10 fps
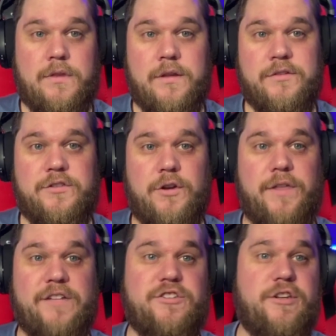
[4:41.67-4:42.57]
So
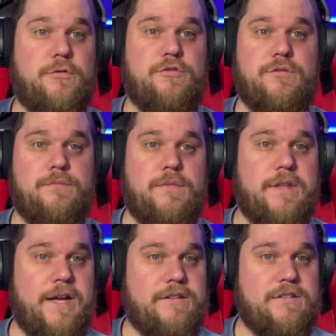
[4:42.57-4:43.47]
that's huge.
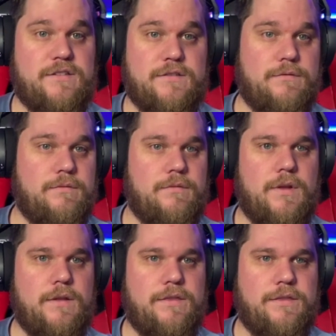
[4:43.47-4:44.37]
That's
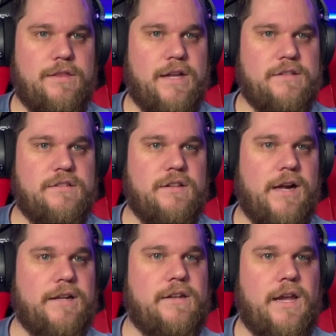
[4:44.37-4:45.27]

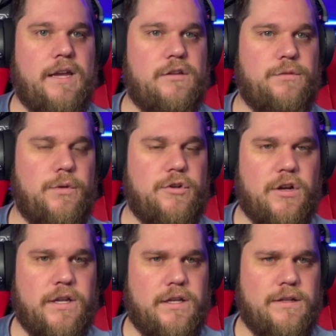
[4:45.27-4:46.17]
night and day. Because we were
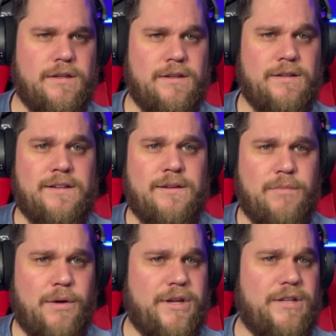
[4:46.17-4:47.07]
talking
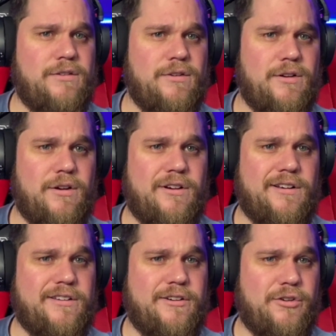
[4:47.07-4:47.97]
probably
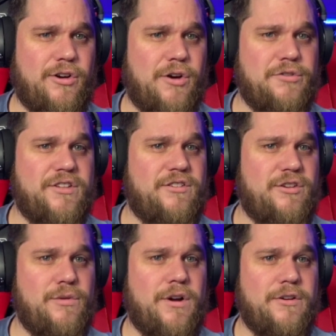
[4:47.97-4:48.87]
close to
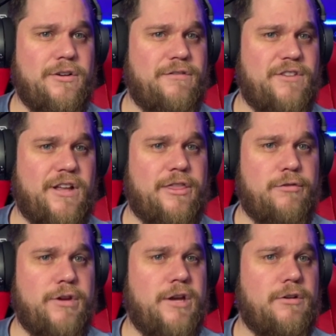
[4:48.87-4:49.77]
200, if not
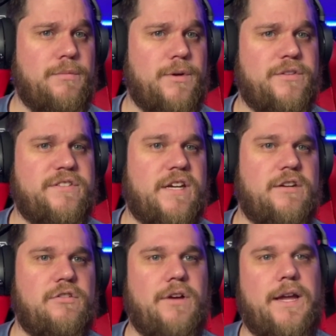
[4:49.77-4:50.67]
300 millisecond
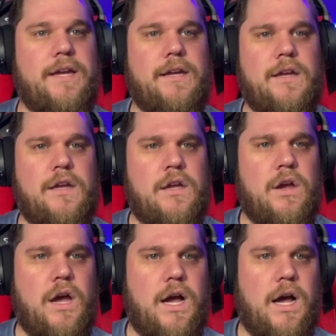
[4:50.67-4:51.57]
delay
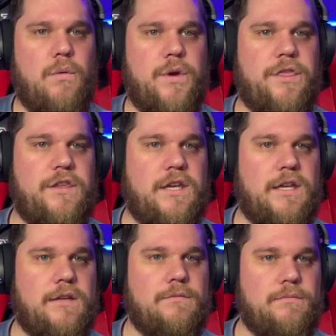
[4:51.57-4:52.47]
with
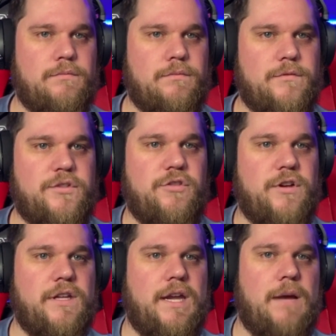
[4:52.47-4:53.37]
the
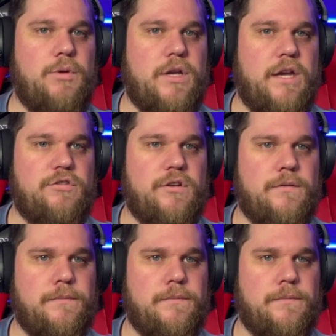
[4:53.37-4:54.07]
ScreenLink application.